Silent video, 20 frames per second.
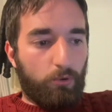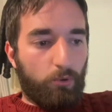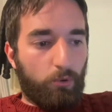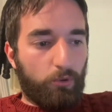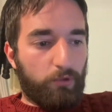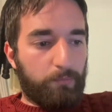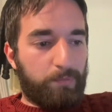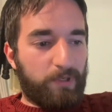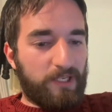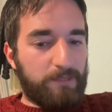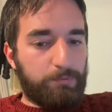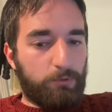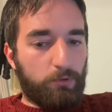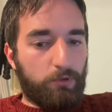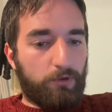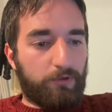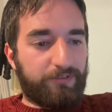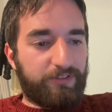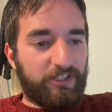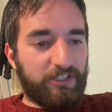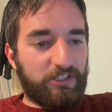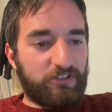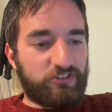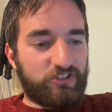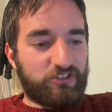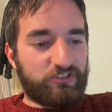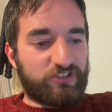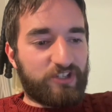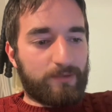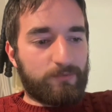or the people who think it's
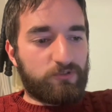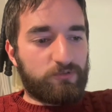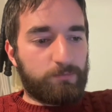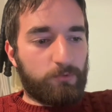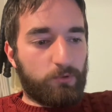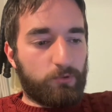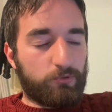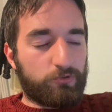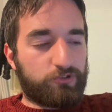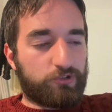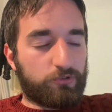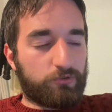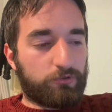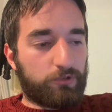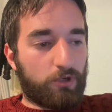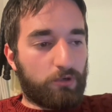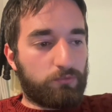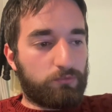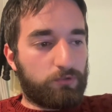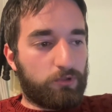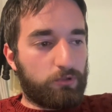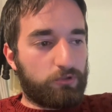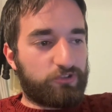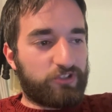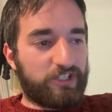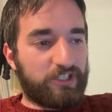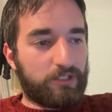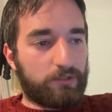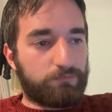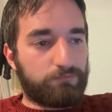acceptable to go
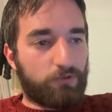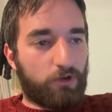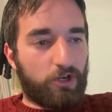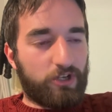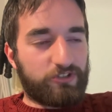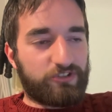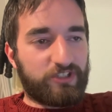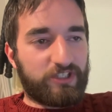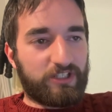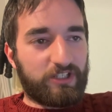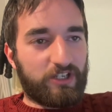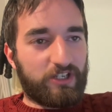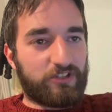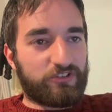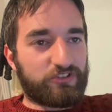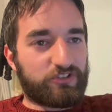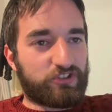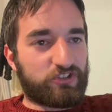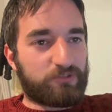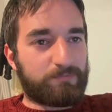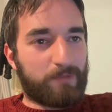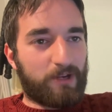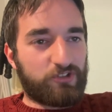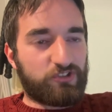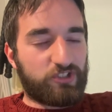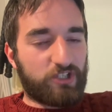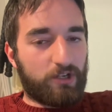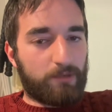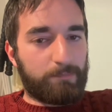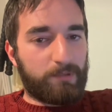looting and rioting and
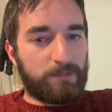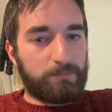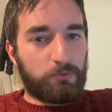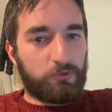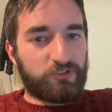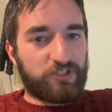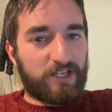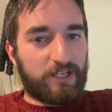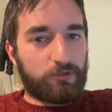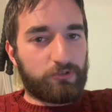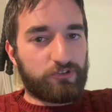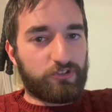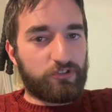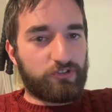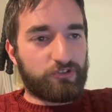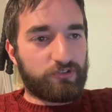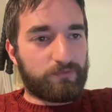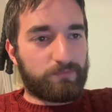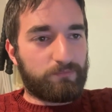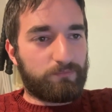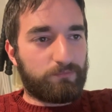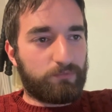smashing up people's houses and